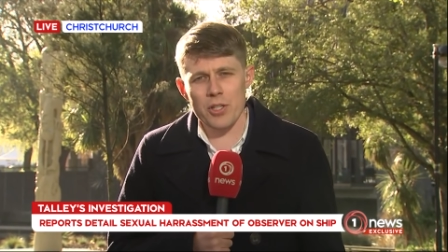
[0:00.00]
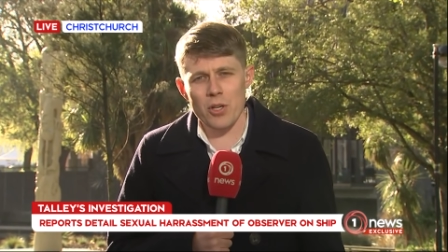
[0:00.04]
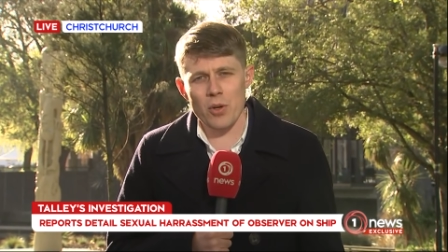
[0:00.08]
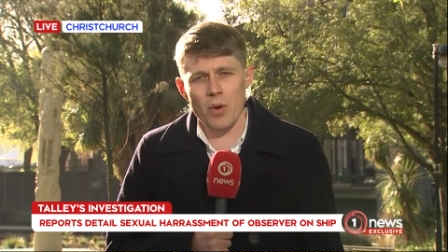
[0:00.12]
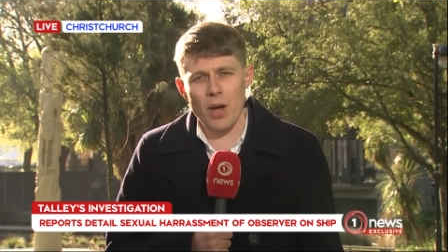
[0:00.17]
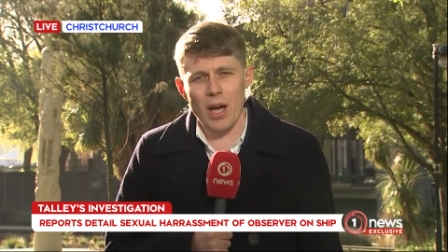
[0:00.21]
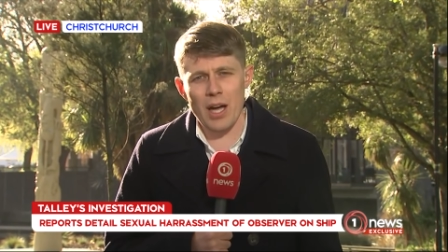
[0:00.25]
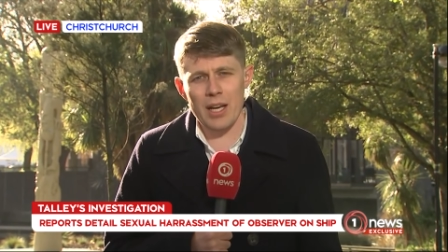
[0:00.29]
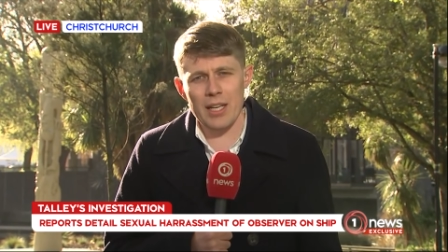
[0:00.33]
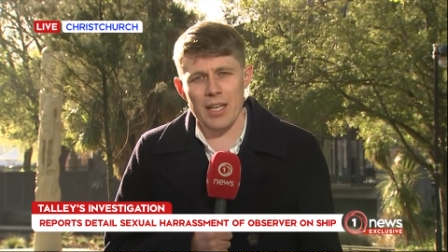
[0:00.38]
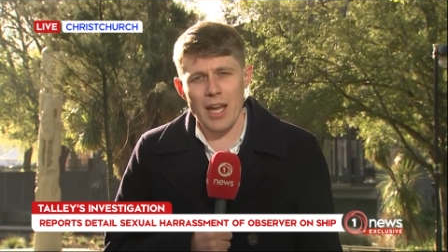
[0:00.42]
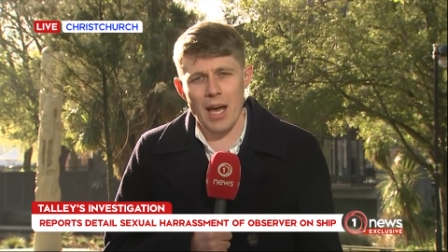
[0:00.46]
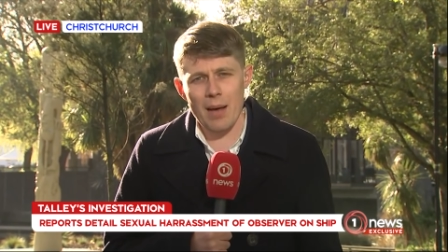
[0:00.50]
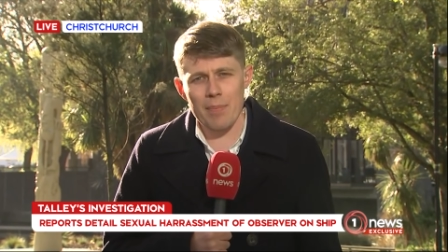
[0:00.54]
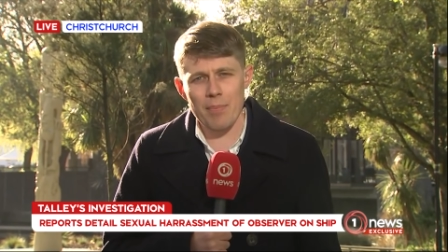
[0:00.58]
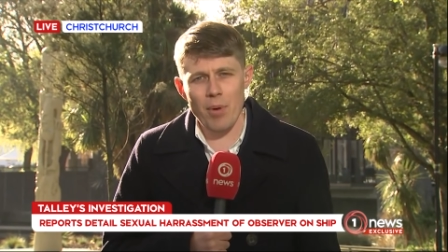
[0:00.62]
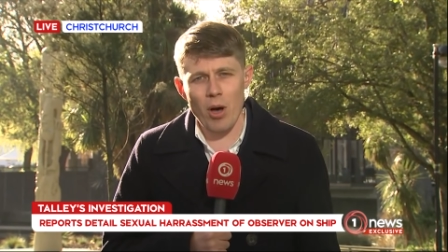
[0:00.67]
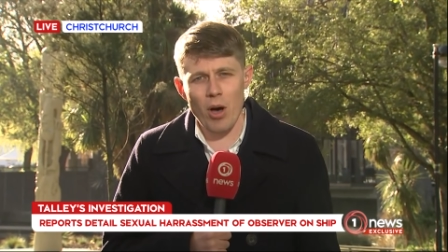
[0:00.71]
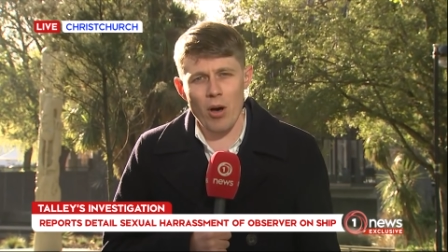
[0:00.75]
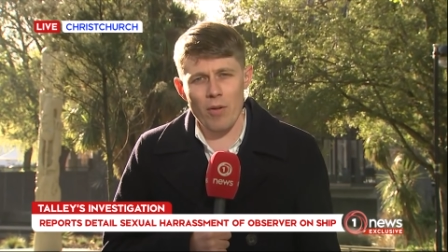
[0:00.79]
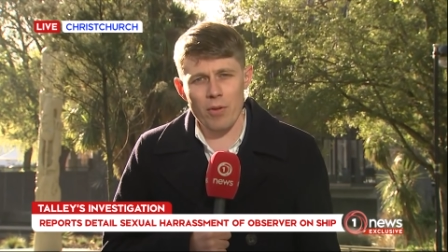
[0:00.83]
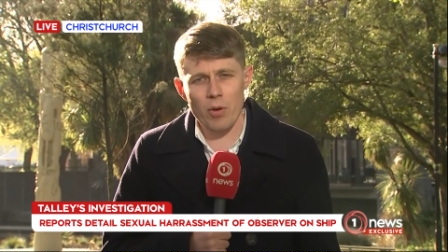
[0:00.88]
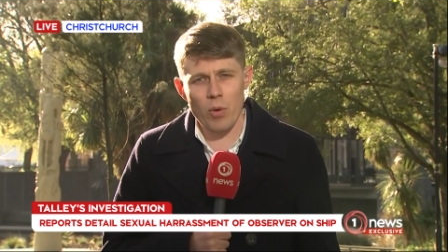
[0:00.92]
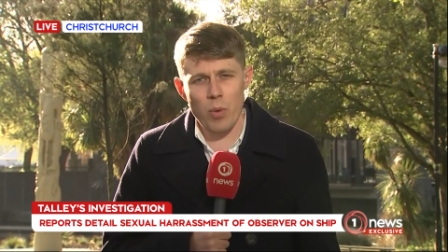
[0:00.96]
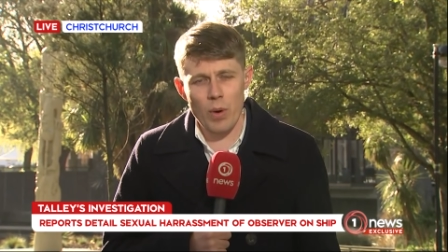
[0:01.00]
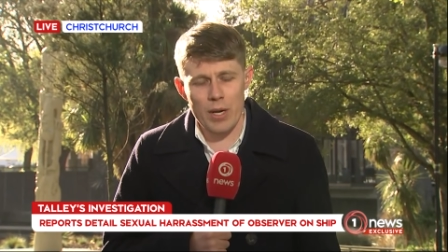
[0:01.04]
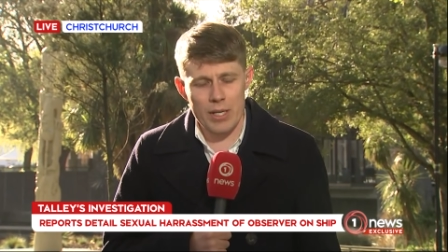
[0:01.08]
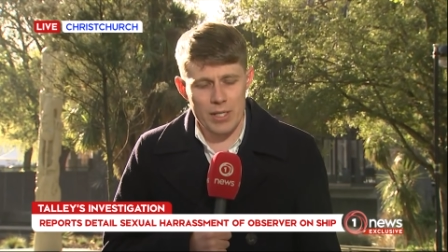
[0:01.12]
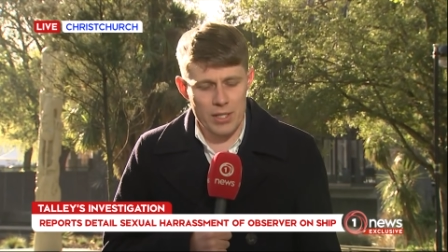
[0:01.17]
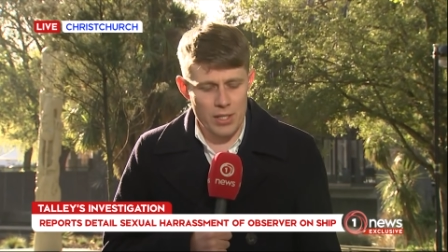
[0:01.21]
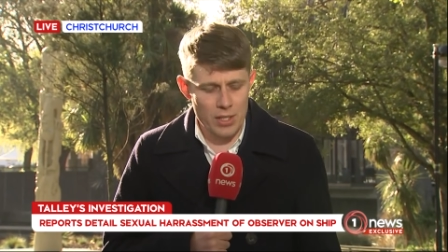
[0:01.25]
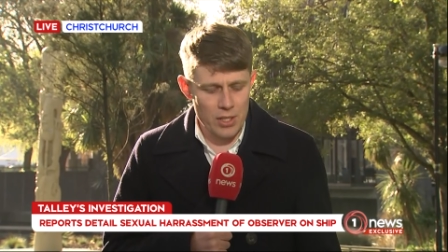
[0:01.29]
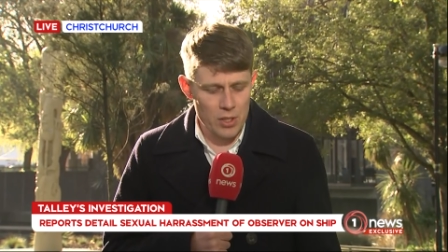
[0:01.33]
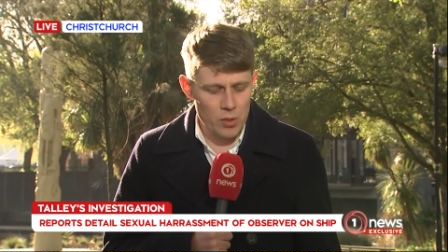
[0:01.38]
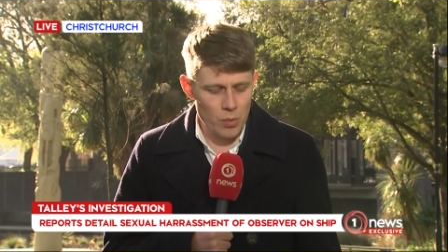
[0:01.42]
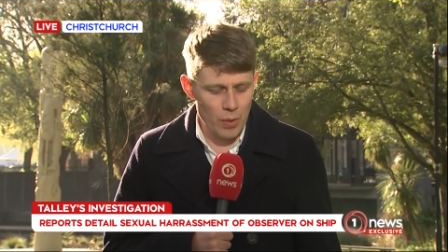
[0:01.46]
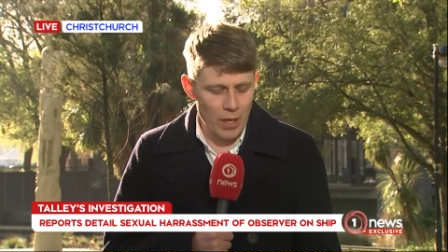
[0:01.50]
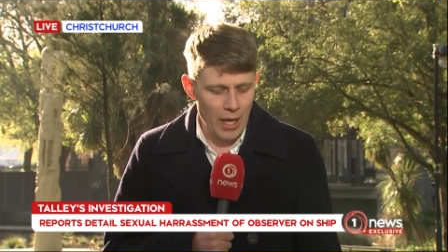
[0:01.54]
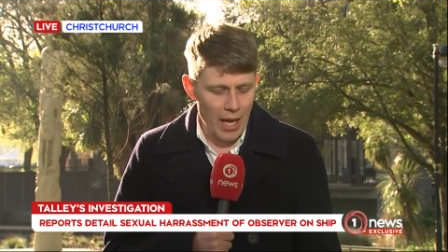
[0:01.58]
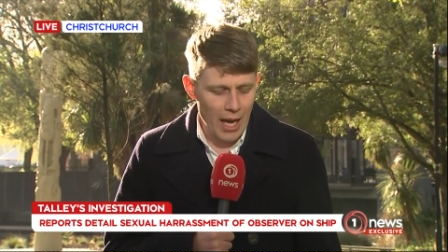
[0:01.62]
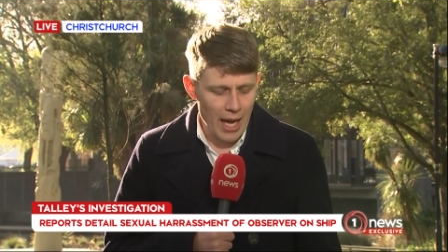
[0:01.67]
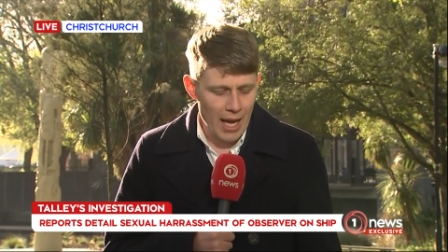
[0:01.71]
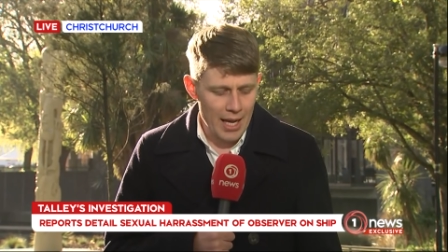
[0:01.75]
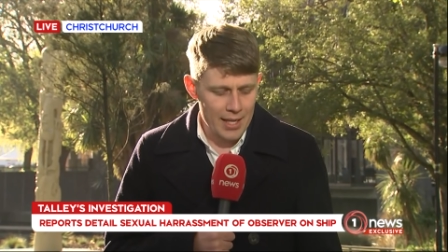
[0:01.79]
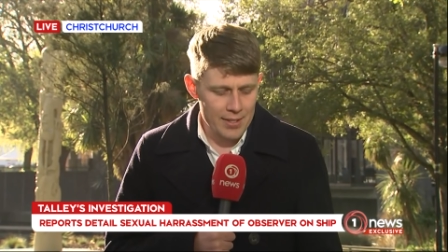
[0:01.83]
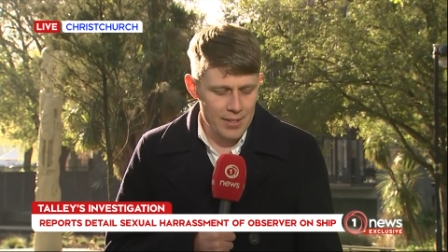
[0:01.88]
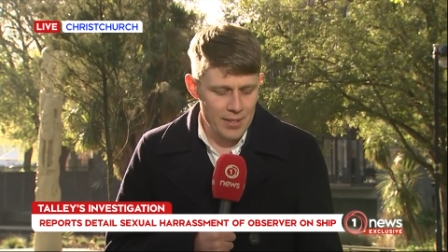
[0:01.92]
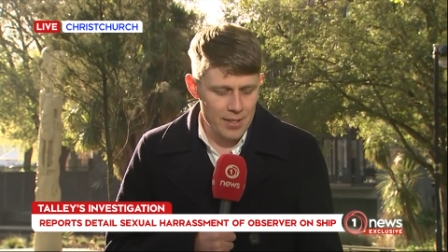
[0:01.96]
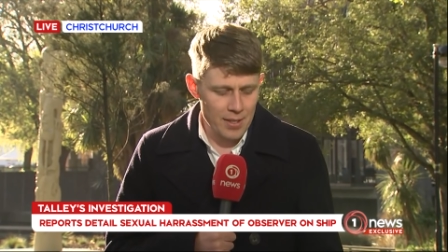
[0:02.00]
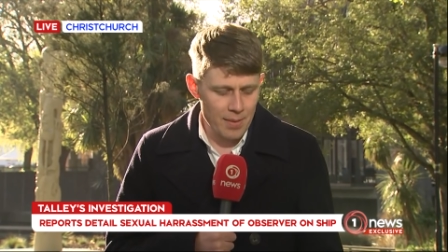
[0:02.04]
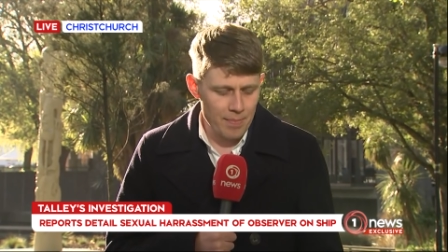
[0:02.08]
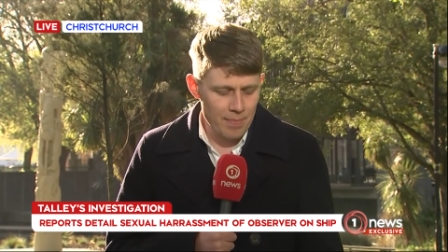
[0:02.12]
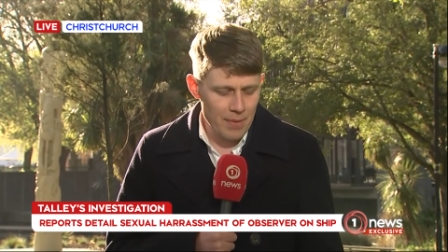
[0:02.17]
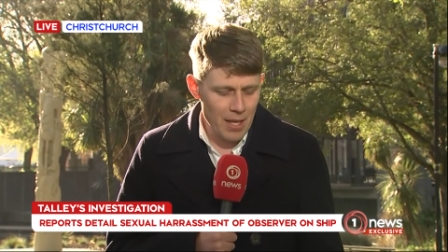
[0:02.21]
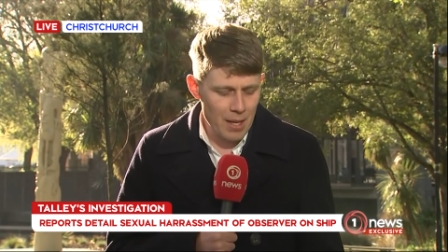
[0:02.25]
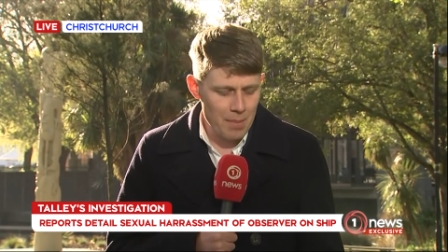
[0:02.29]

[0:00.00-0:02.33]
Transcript: to a number of questions we asked them.